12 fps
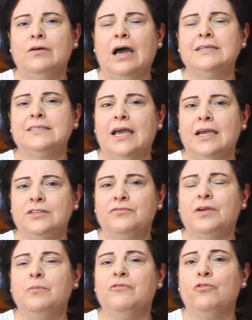aside
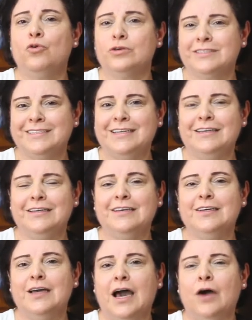from forcing
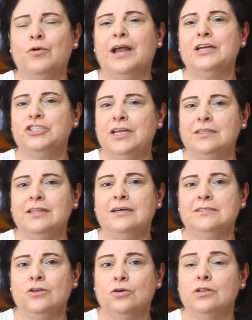our
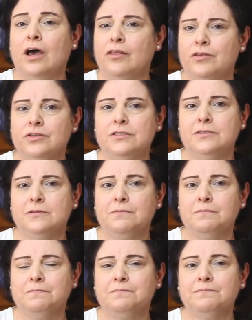agendas on others.
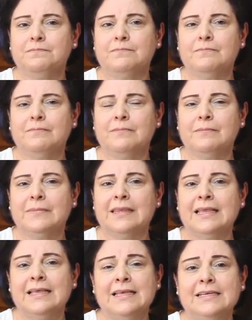
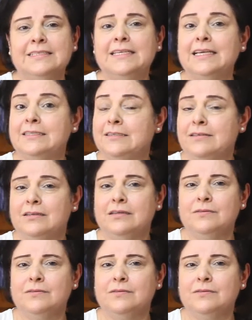Sixth,